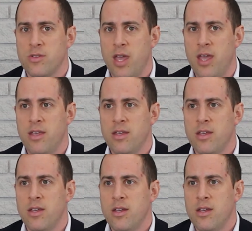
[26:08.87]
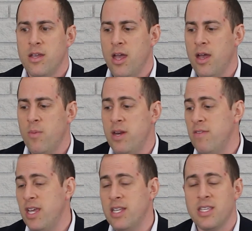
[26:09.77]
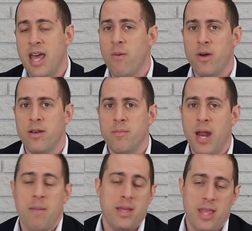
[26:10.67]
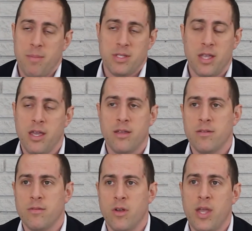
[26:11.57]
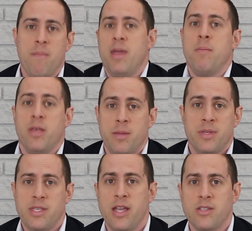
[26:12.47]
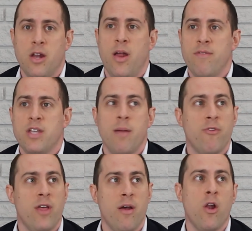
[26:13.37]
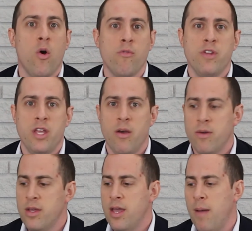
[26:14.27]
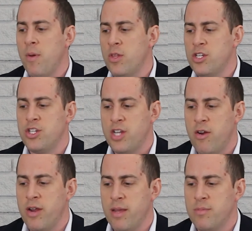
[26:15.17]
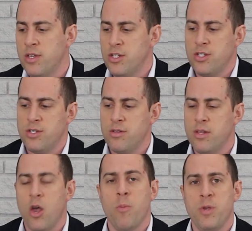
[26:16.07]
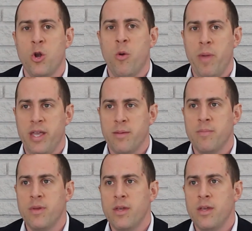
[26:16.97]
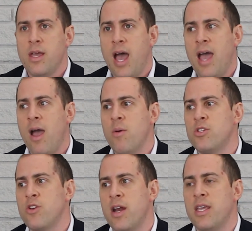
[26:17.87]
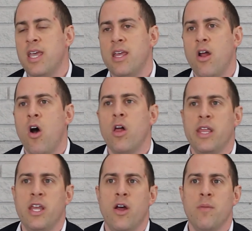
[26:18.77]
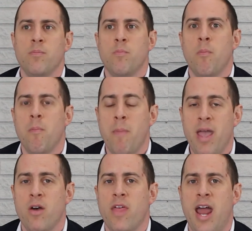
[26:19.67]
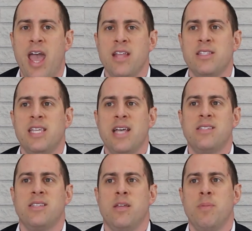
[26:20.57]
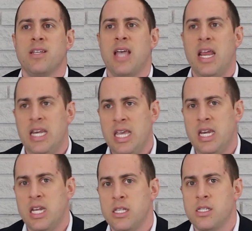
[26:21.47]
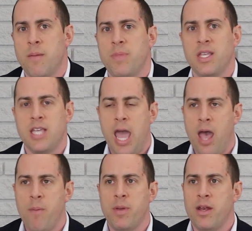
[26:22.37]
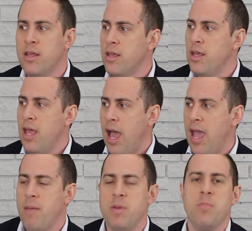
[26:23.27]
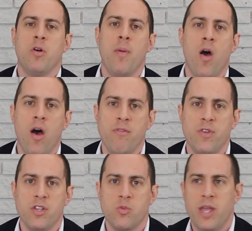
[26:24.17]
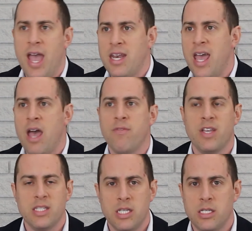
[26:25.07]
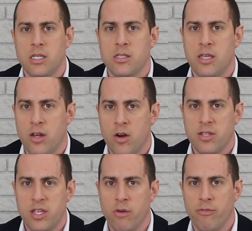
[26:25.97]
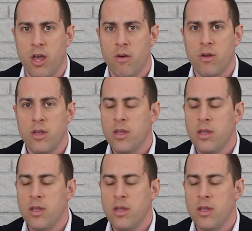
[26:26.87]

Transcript: Okay. We didn't even get to that one, but I made that mistake. Okay. I made a million mistakes. I don't have time for that on a whole video. I'm only just sharing them to just hope you don't make them. I was trying to get all in on mail that I hadn't tested because I needed something to happen. I had people in my office. We had to have consistency in our deal flow.